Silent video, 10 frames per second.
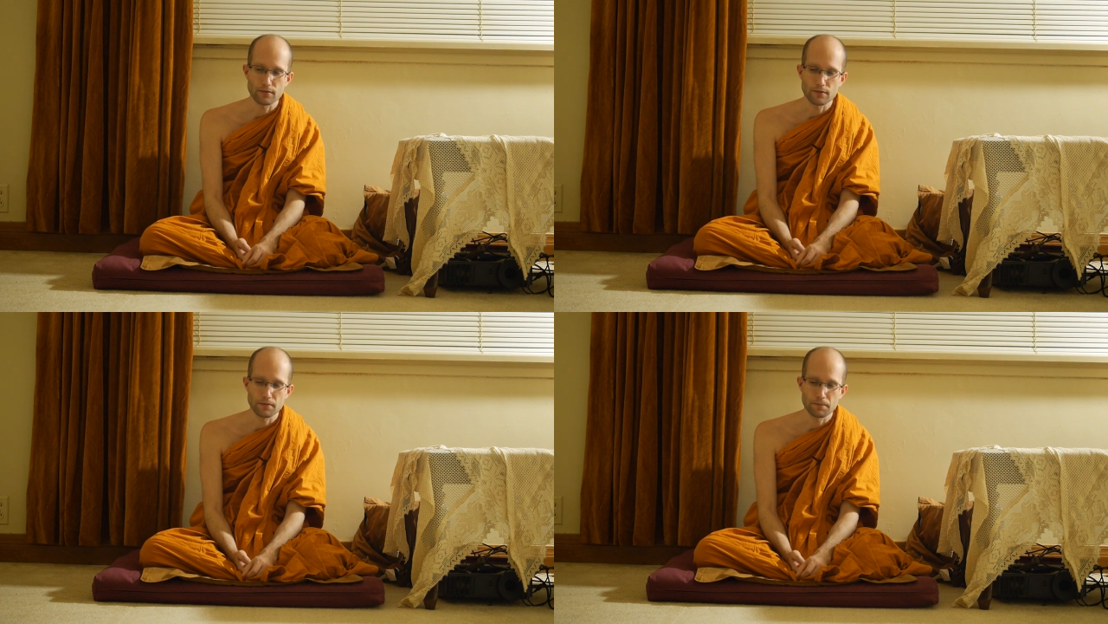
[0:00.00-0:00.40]

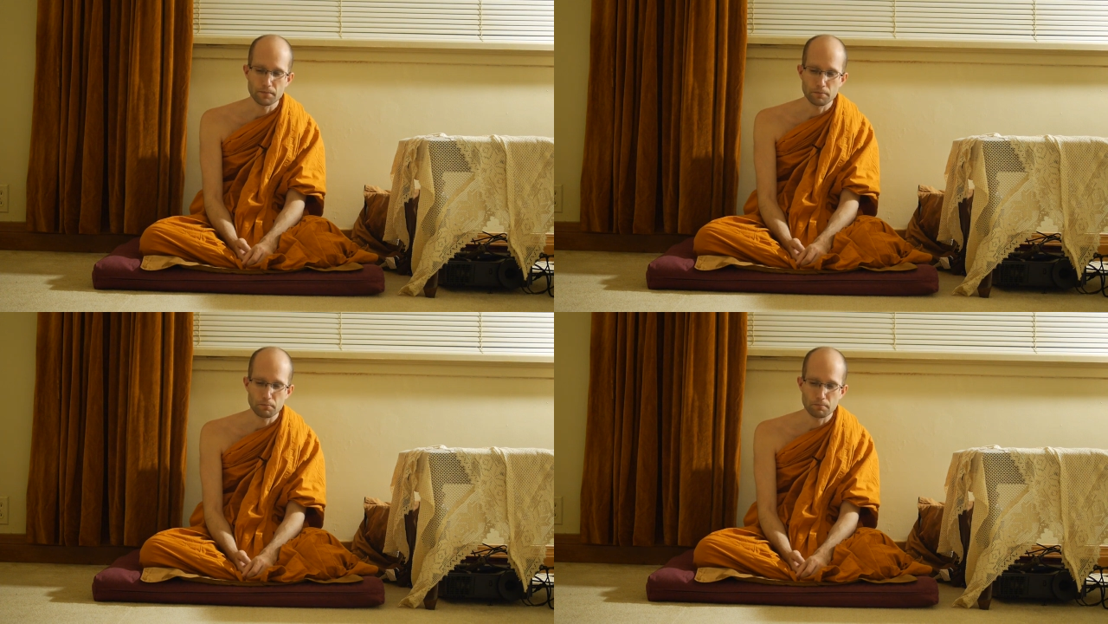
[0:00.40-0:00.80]

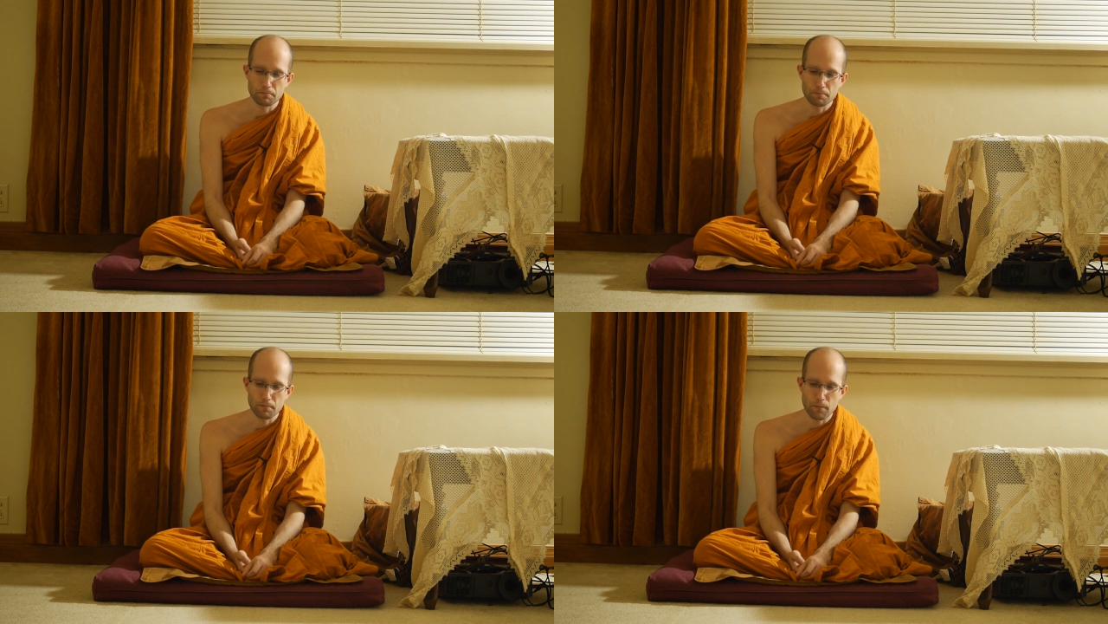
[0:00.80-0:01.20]

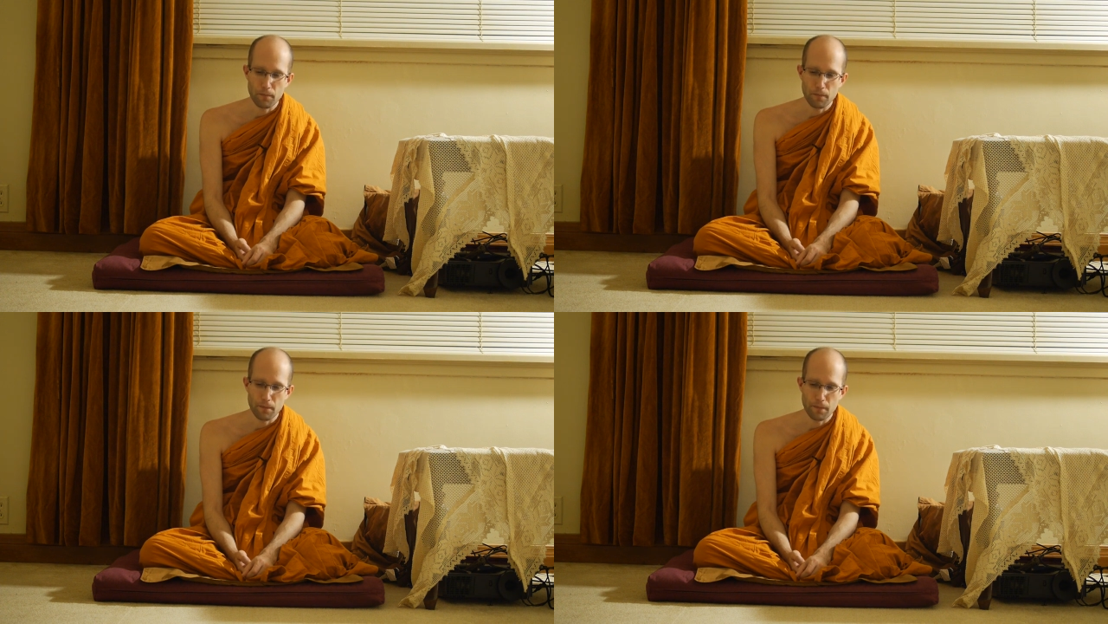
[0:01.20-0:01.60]

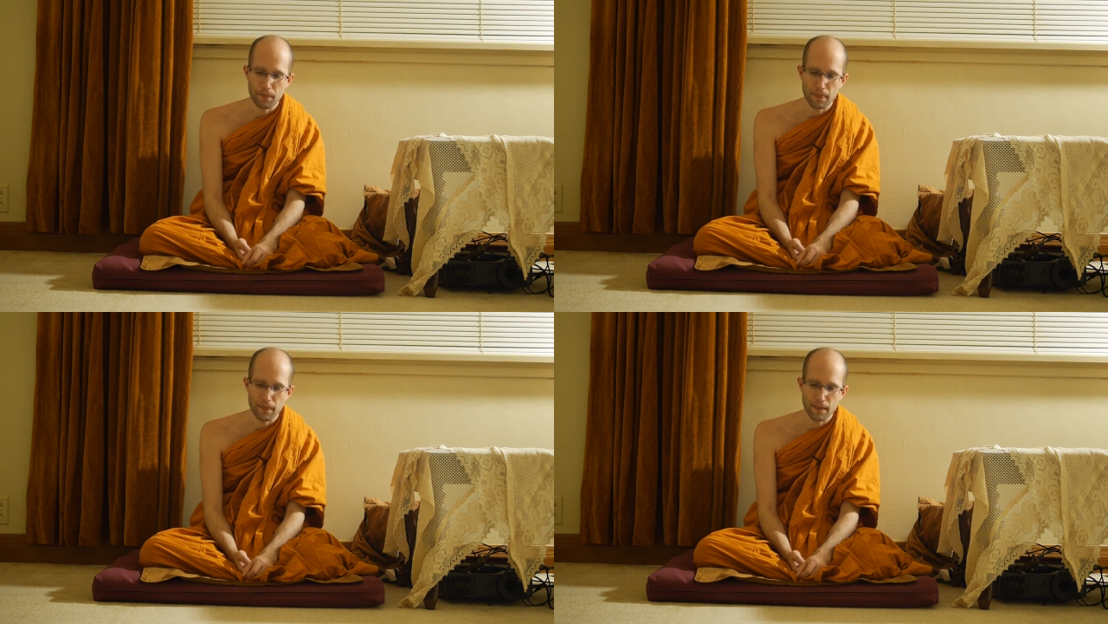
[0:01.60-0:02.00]

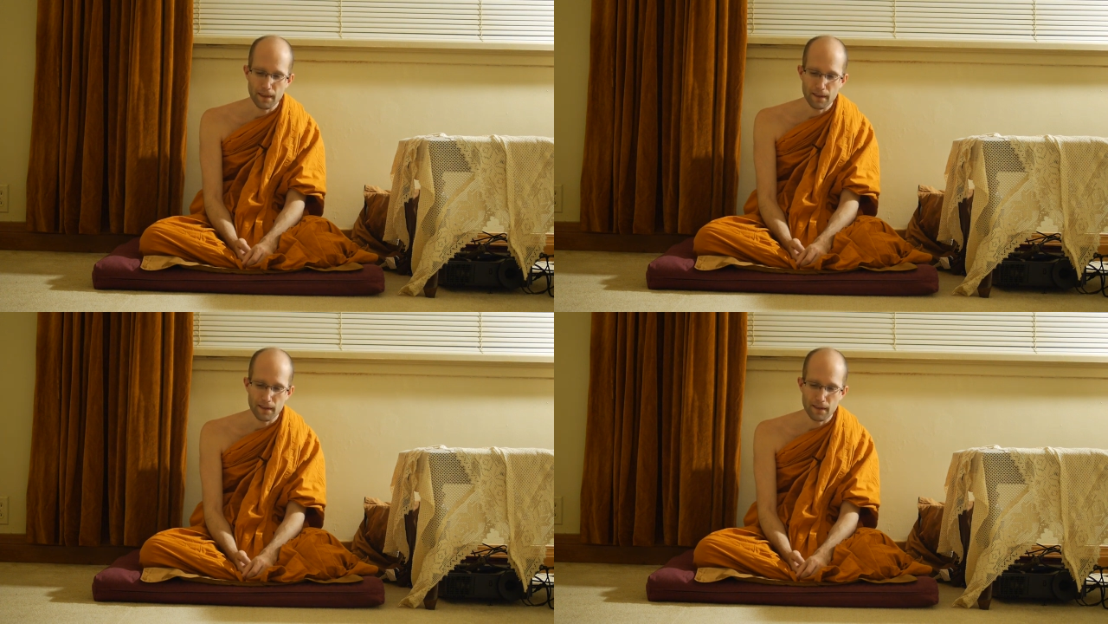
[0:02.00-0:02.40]

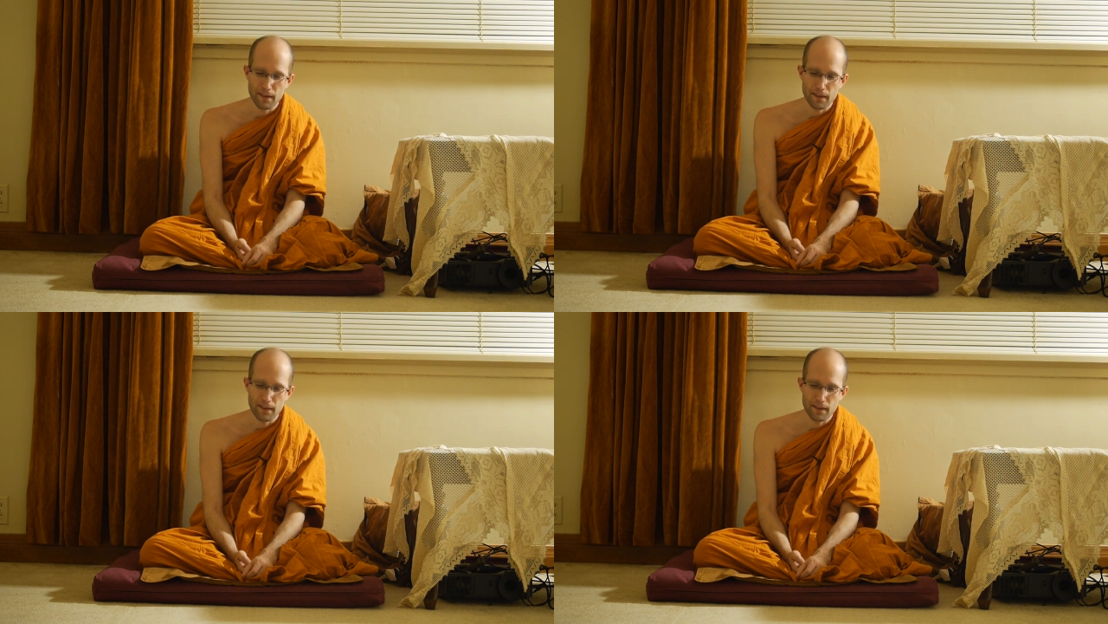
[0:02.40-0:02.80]

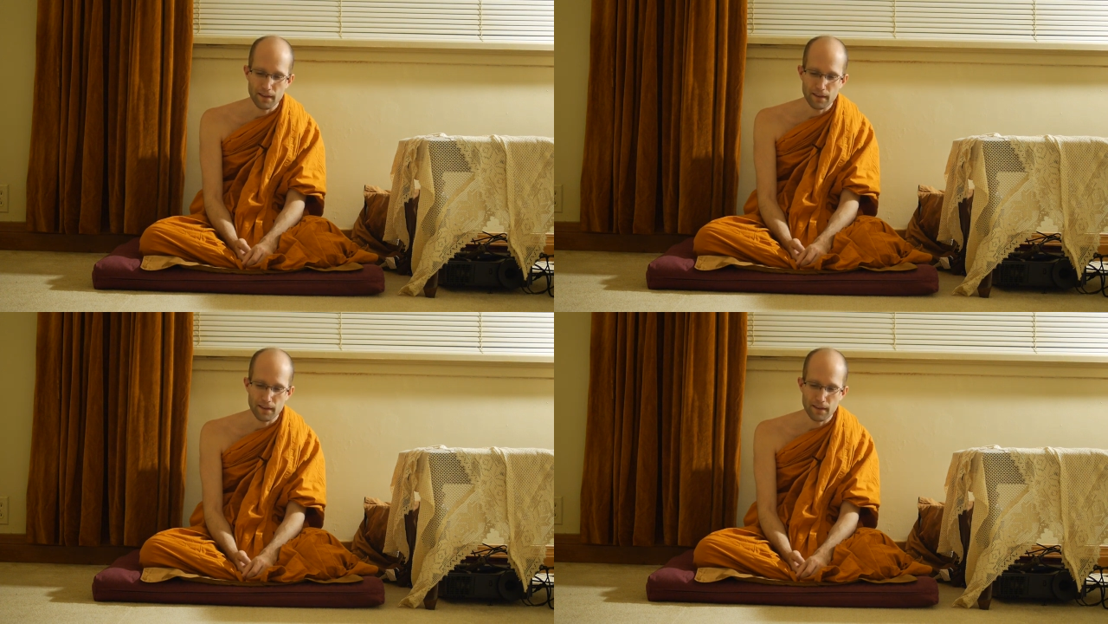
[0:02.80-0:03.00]
No one is speaking in this clip.